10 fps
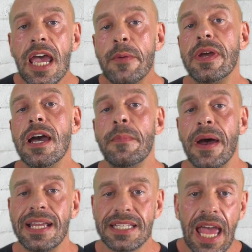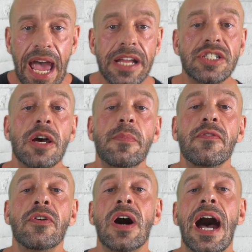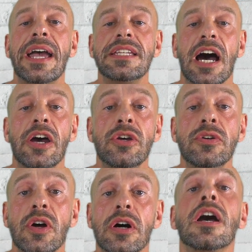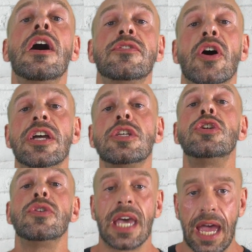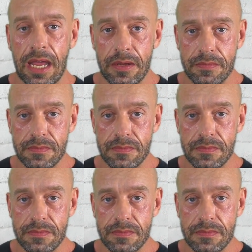Hit me up at henchherbivore@yahoo.co.uk.